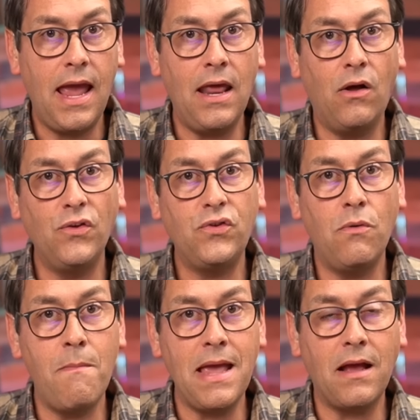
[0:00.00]
and
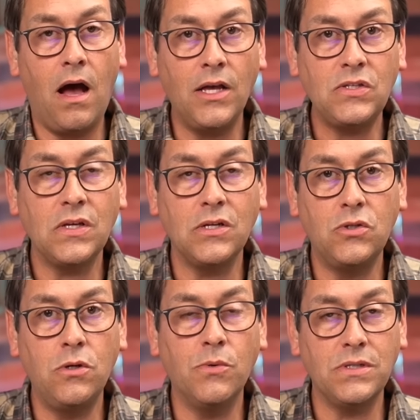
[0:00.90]
also make us, the
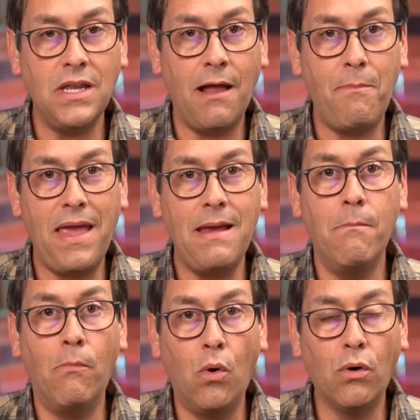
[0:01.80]
consumers, not pay
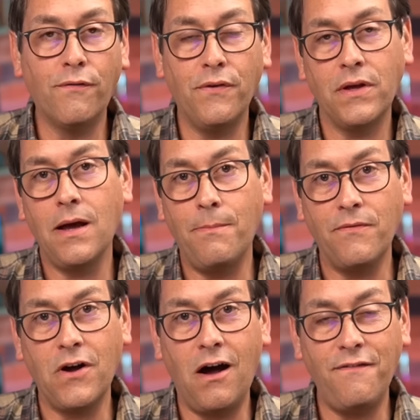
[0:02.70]
more for the cup
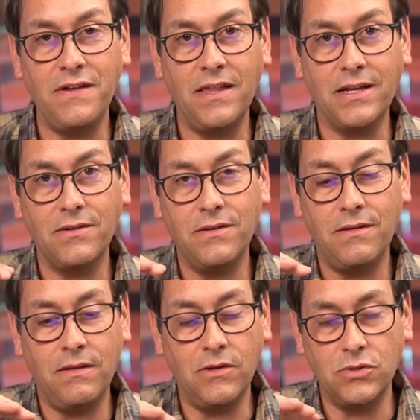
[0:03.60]
of coffee. Like,
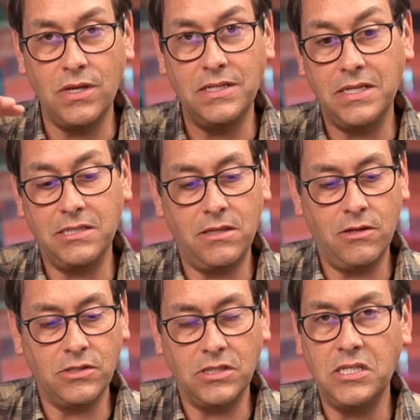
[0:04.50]
he says
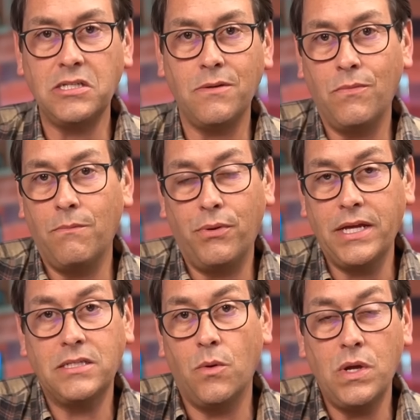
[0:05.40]
there's a system in
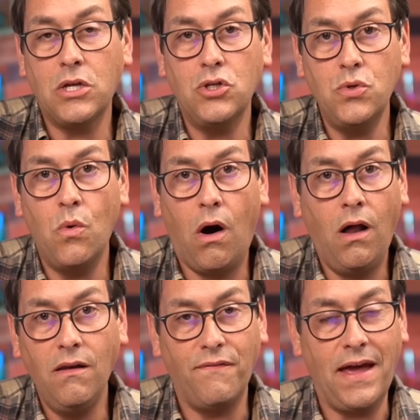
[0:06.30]
place that we can do
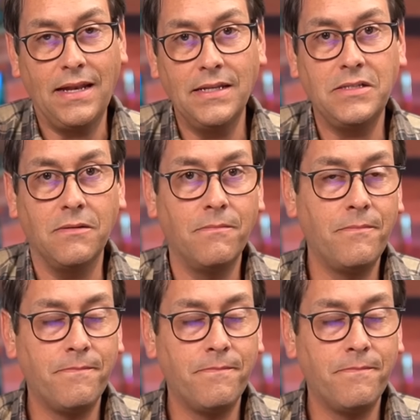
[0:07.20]
all of that. Listen.